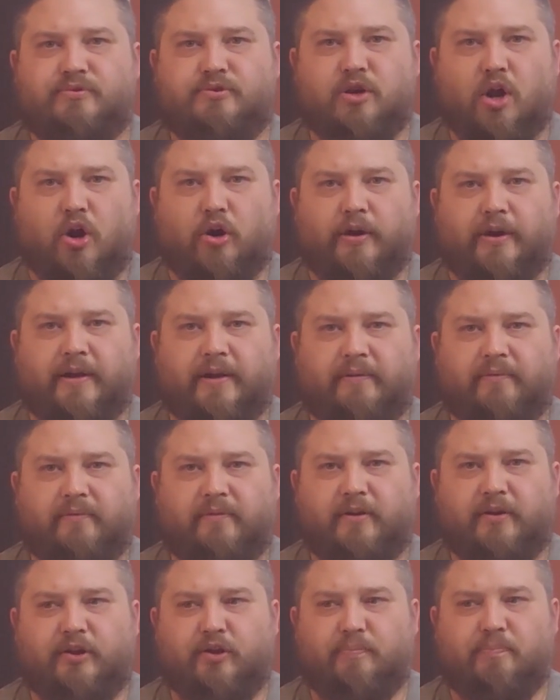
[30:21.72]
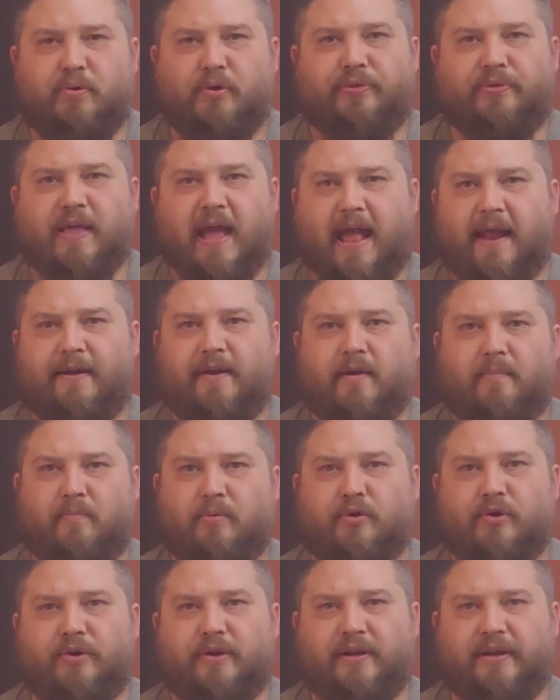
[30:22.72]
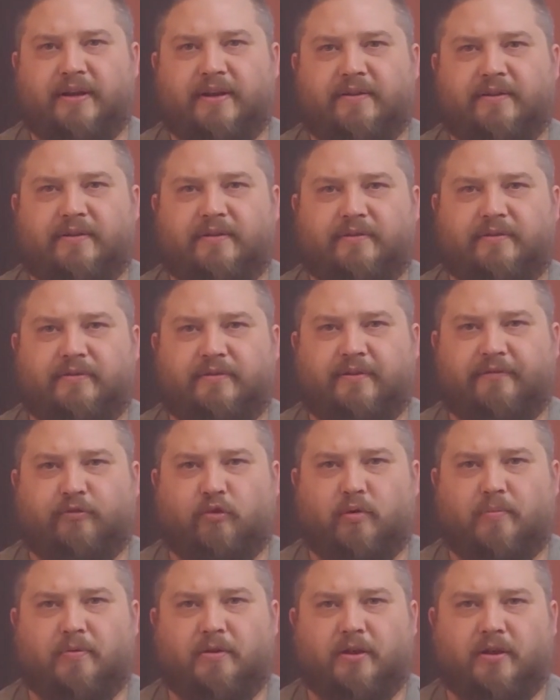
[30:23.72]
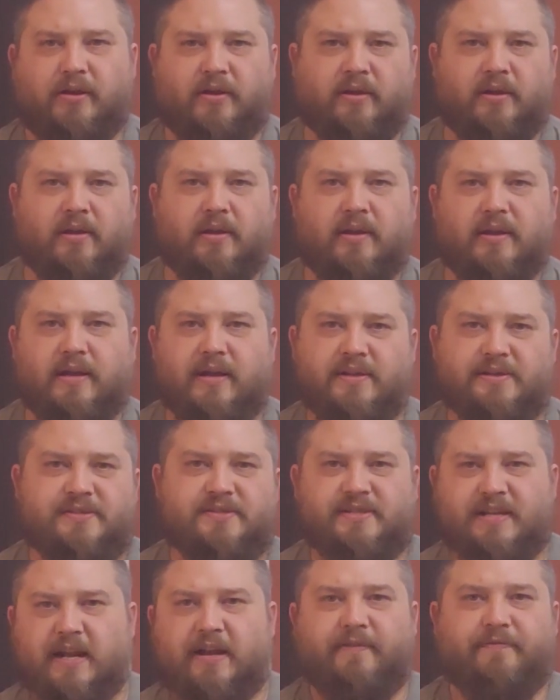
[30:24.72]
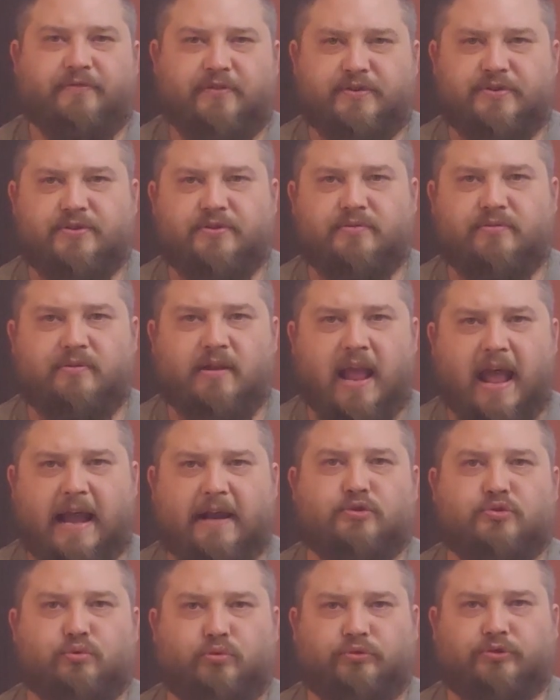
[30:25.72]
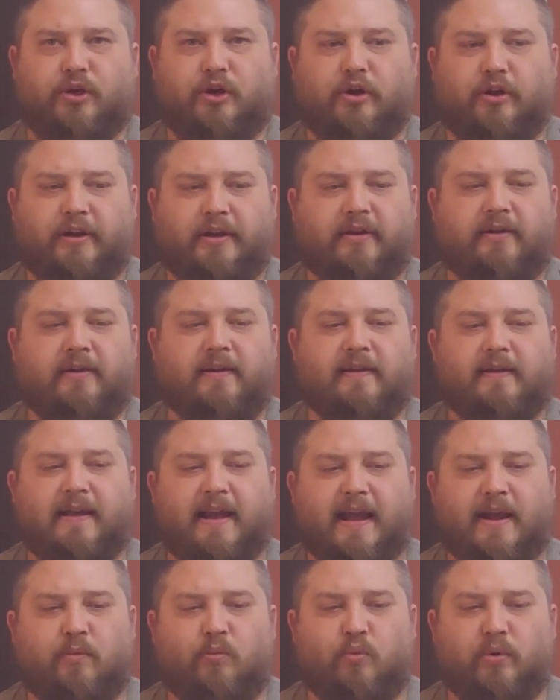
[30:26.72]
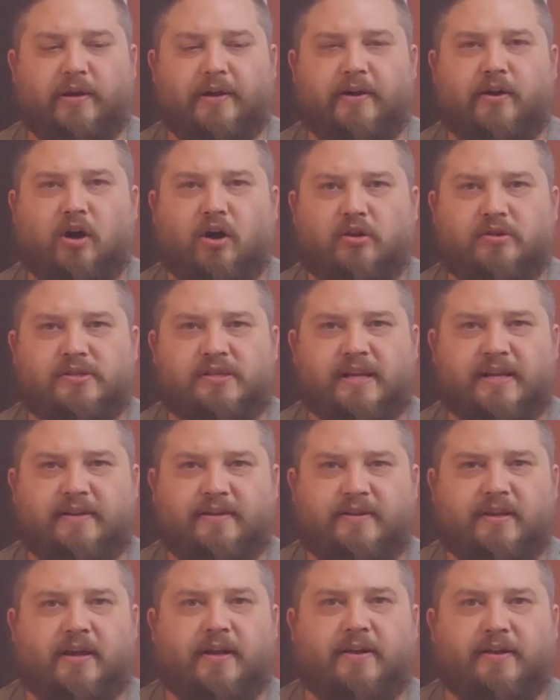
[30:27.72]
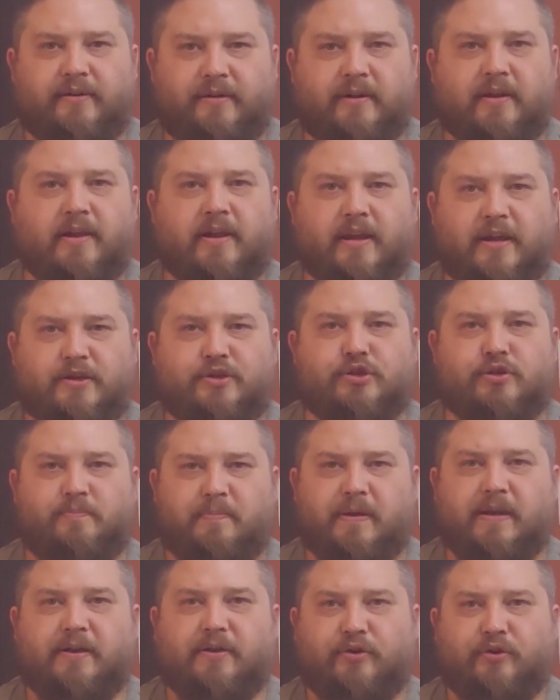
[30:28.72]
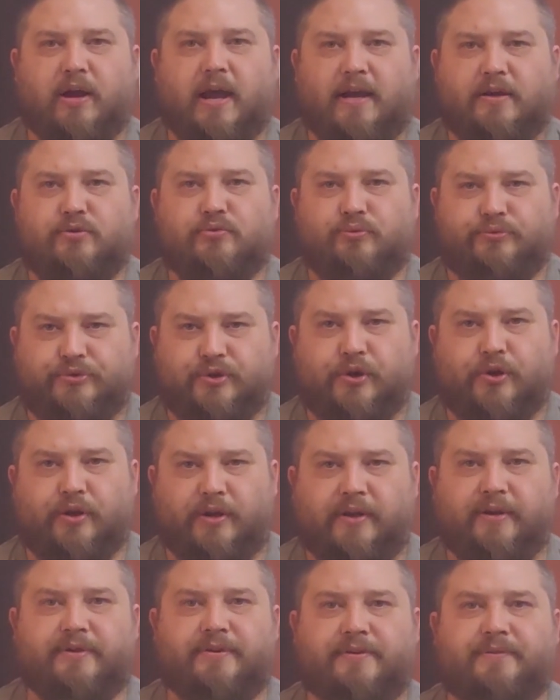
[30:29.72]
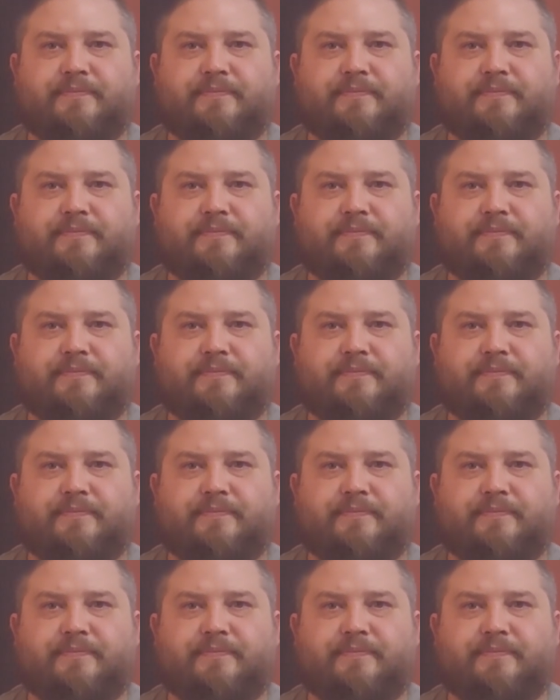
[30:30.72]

target. You put that number in the formula instead of the actual target, and when it all said and done, it should be at your actual target.